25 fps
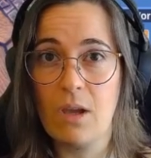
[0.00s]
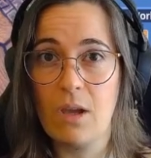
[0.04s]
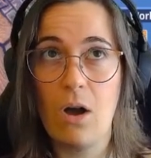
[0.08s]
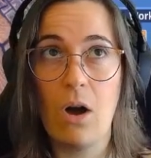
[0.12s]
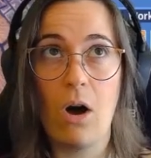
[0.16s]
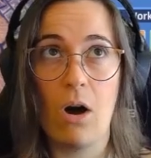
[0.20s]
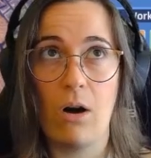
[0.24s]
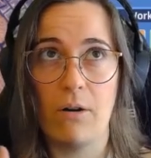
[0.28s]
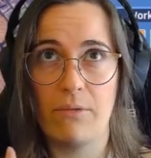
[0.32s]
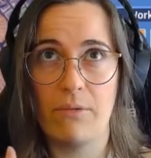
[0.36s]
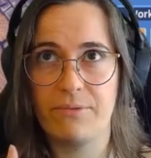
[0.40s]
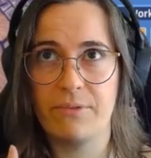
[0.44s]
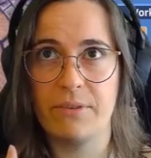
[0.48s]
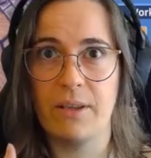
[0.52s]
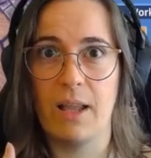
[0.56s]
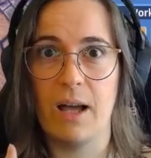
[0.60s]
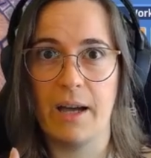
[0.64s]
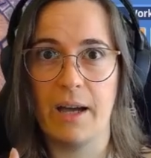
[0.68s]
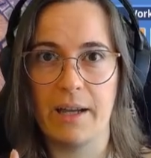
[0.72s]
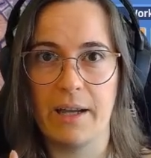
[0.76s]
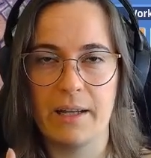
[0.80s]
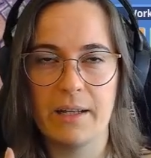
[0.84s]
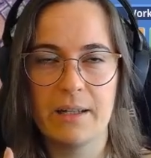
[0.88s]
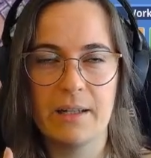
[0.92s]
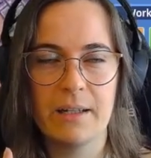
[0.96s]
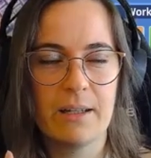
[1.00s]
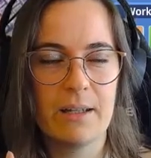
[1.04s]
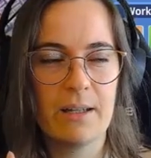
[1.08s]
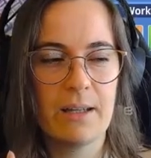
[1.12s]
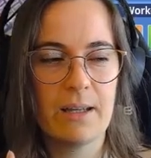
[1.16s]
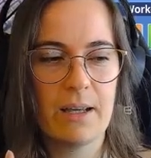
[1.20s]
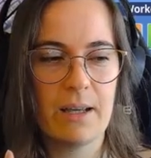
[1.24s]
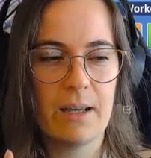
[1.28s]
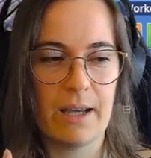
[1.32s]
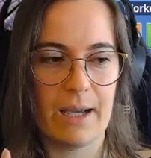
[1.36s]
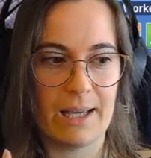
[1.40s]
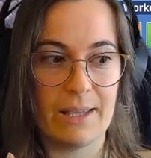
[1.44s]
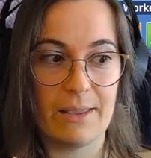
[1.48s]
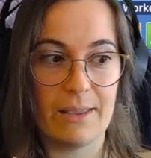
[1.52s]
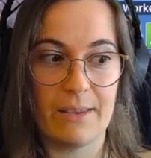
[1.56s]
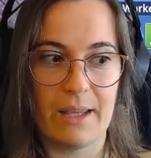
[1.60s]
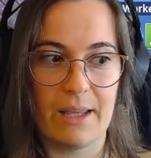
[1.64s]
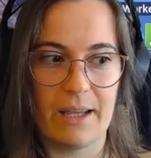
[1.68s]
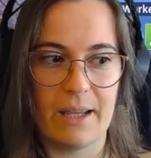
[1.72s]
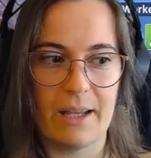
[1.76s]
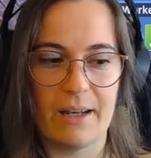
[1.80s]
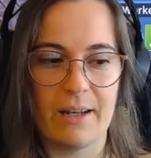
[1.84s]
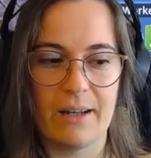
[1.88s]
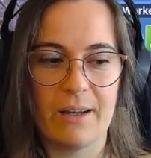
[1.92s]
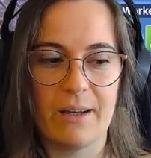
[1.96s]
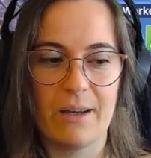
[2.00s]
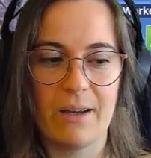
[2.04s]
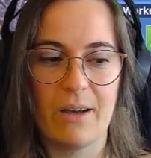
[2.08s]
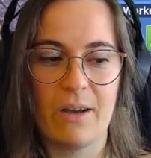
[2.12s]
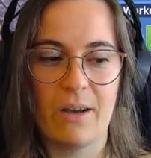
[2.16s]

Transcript: offline, and then